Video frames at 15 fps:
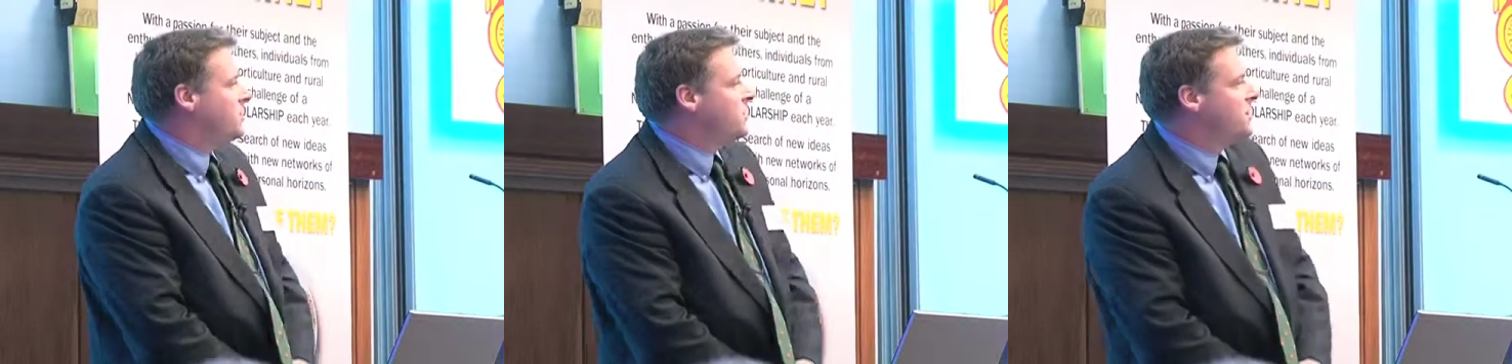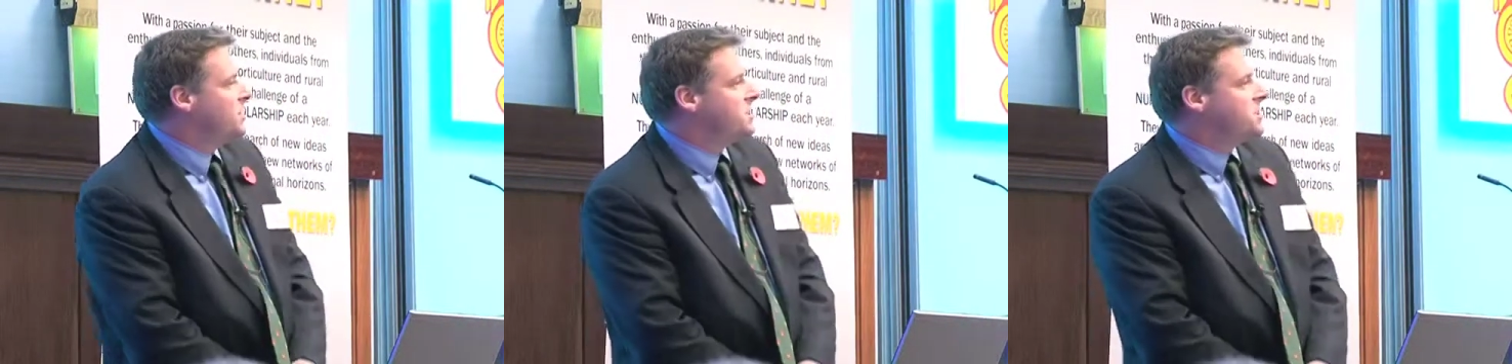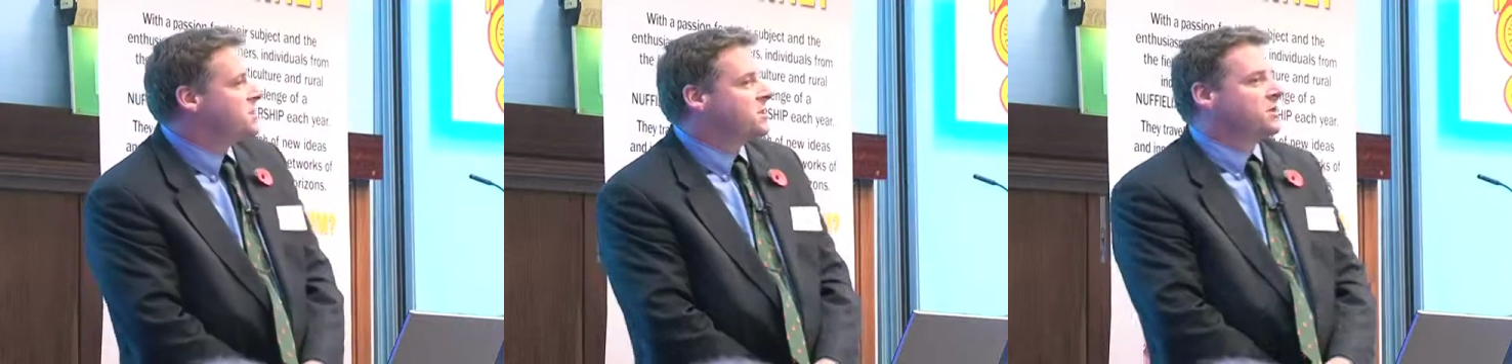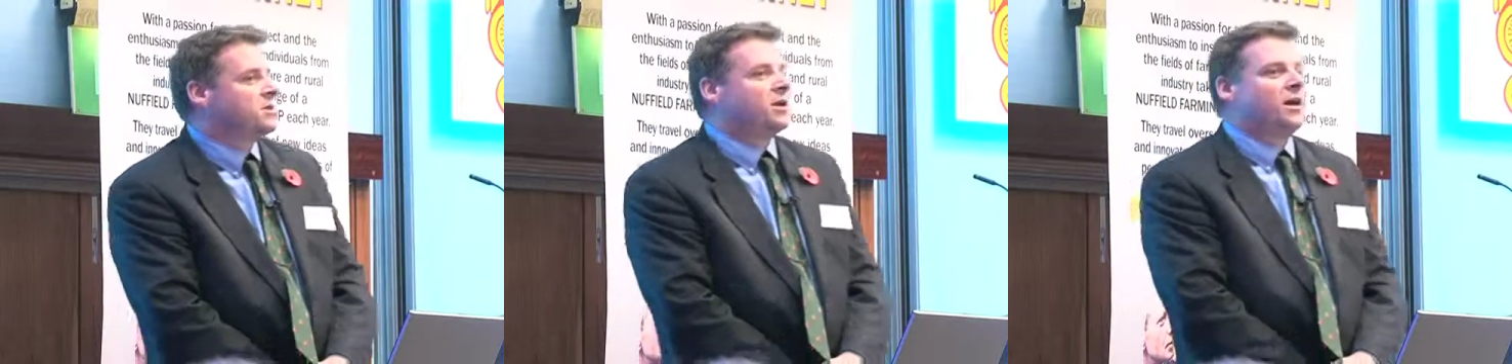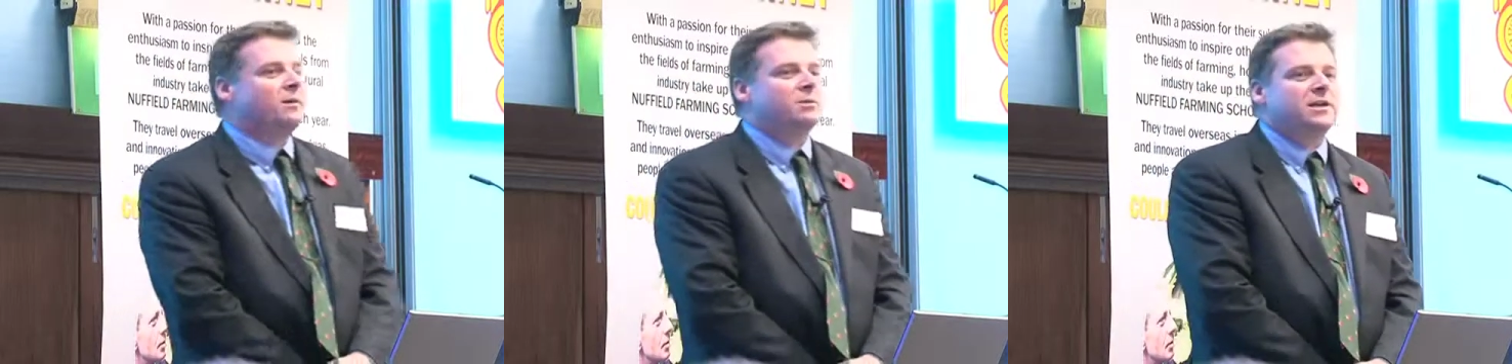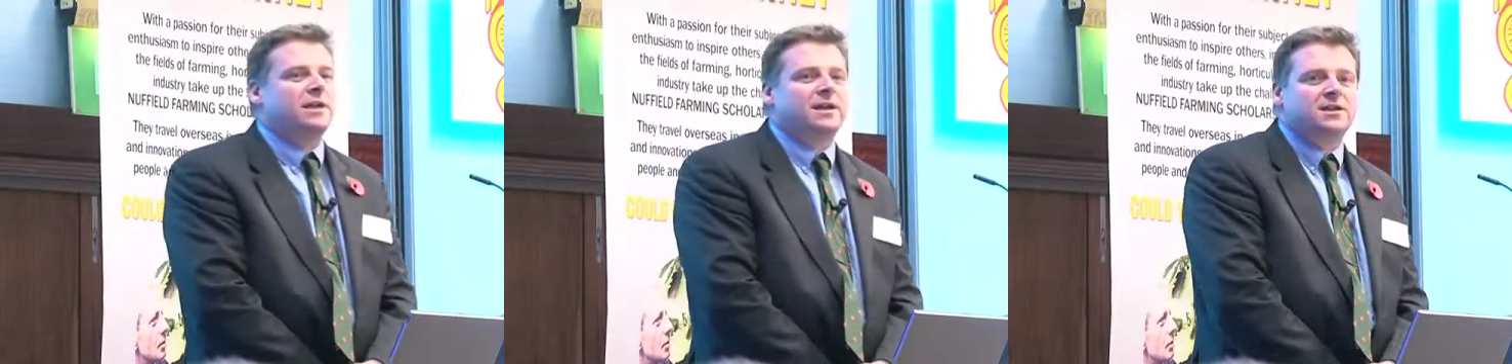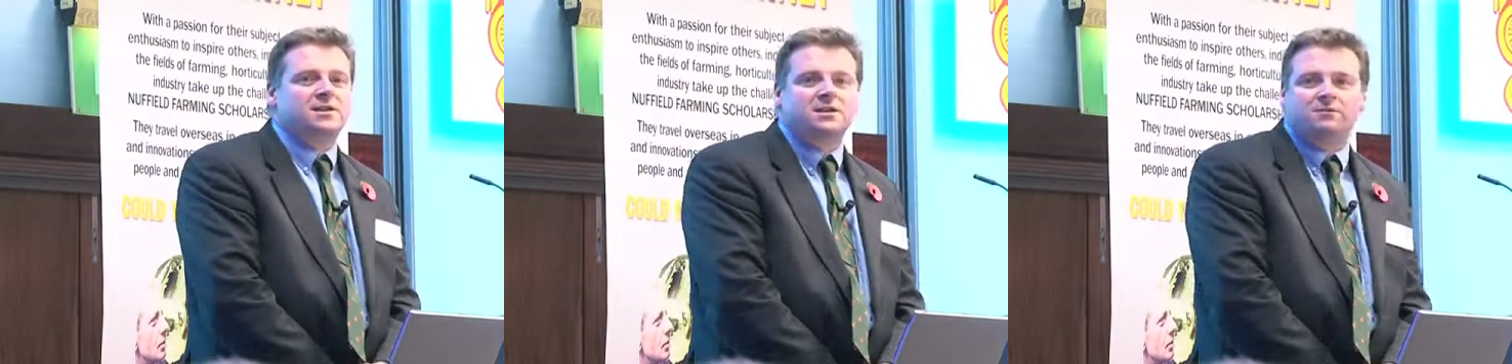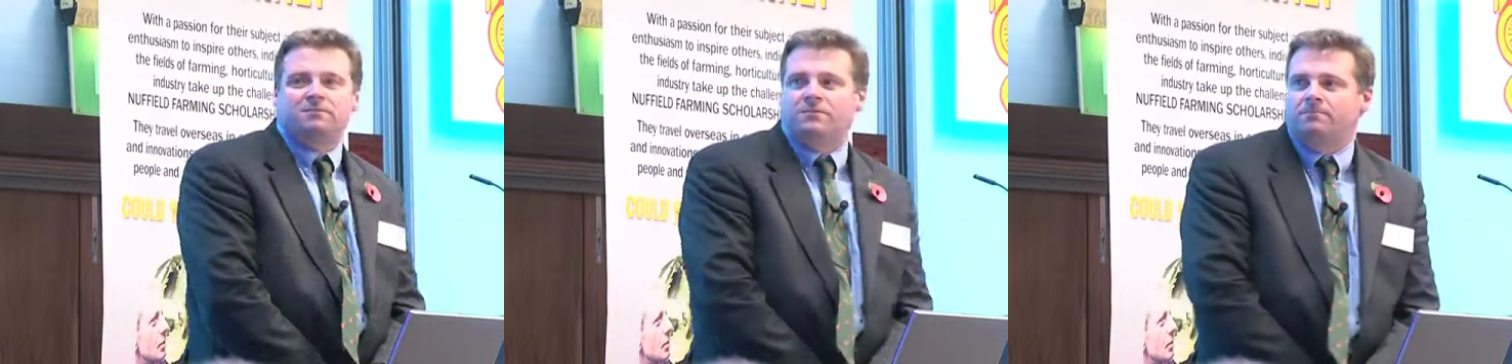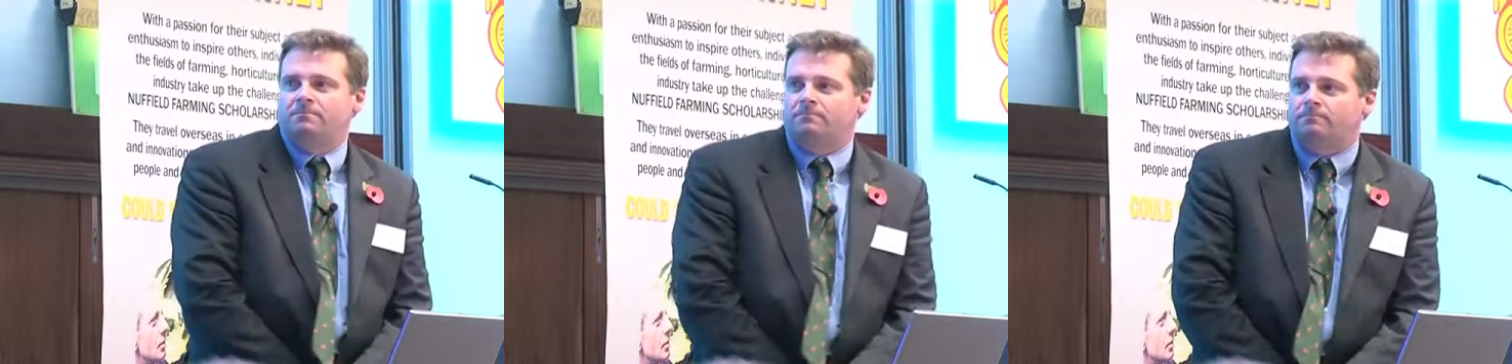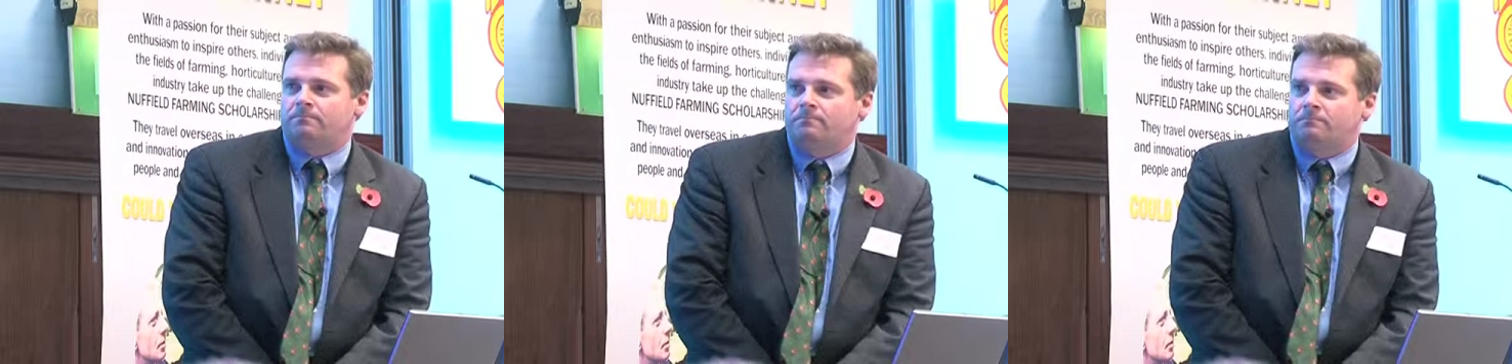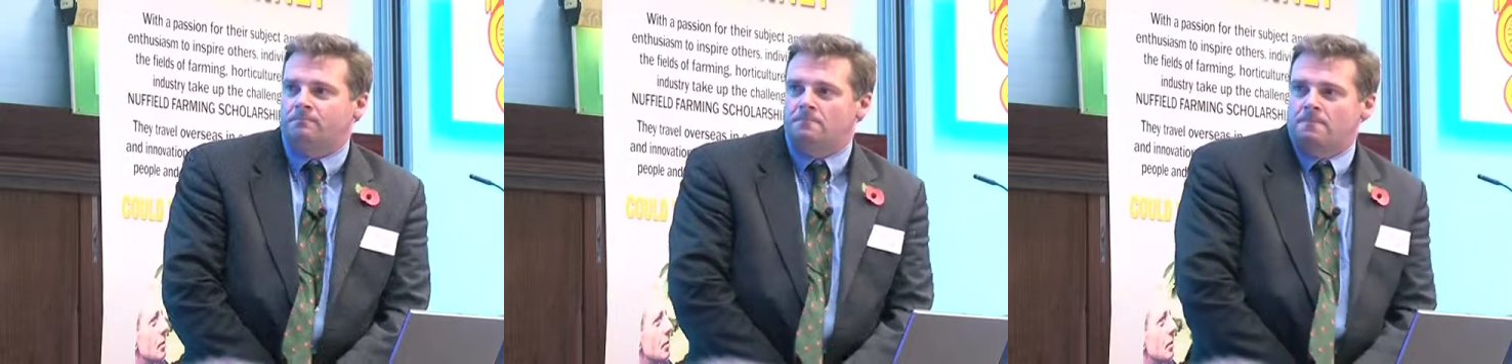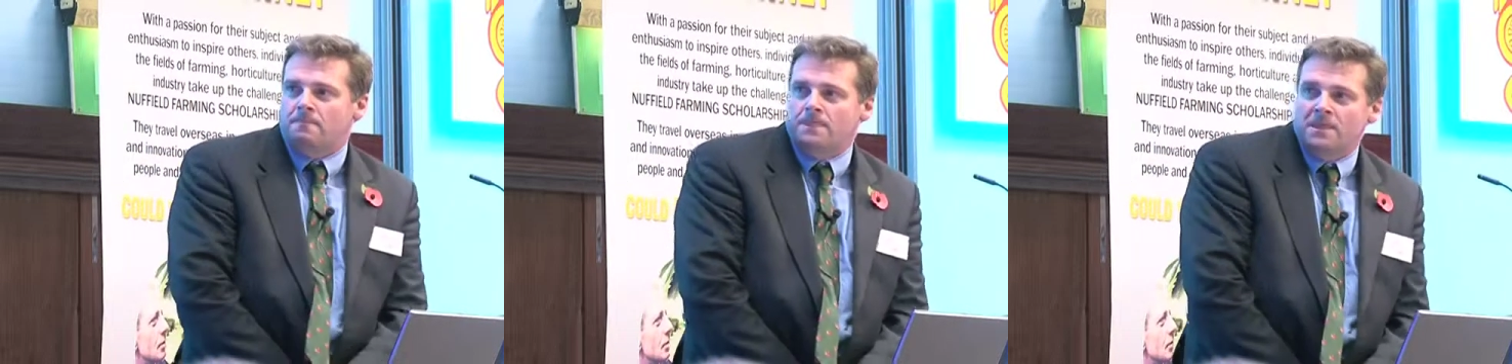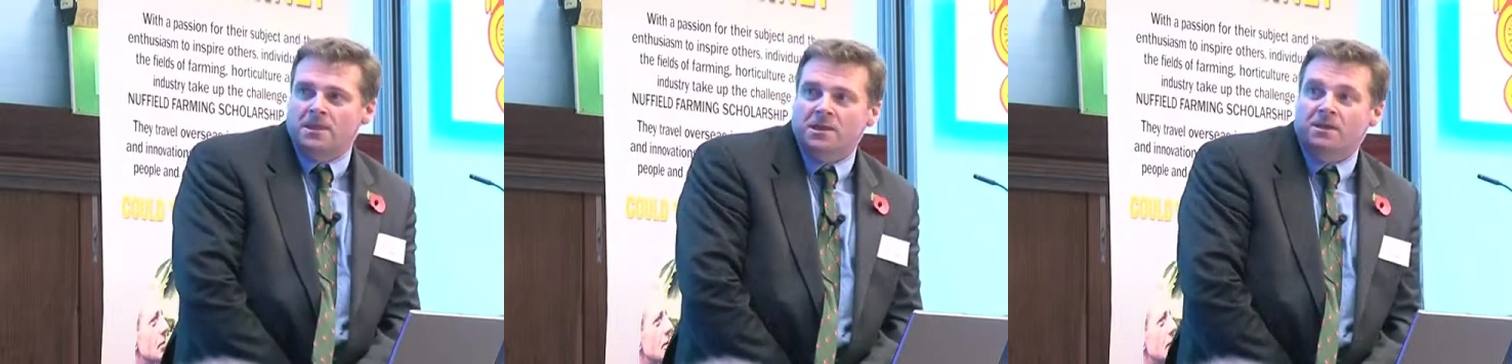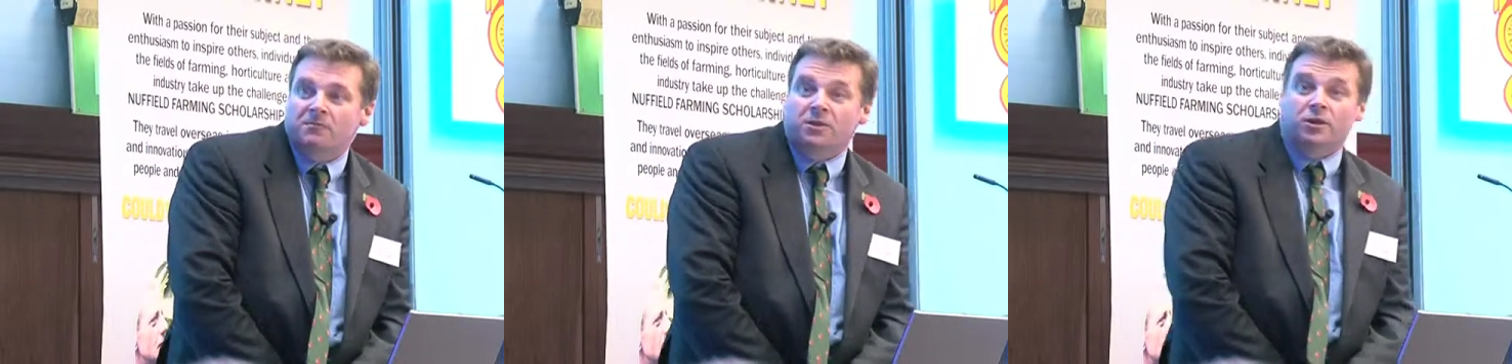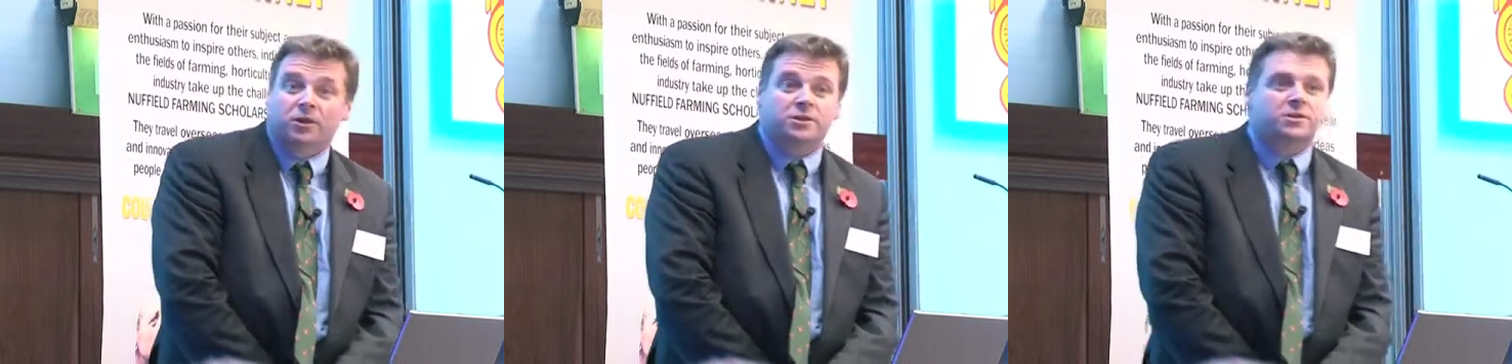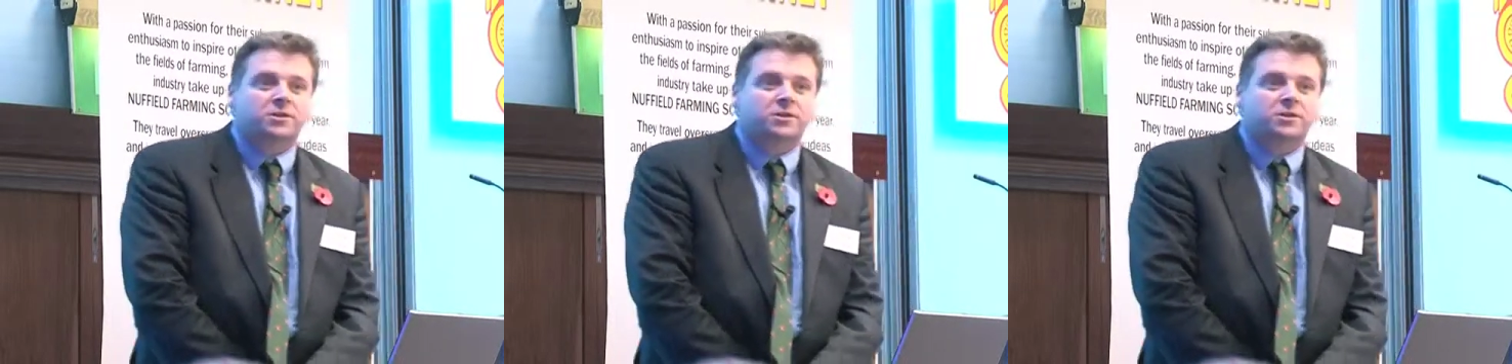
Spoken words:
that it's carbon negative. If you go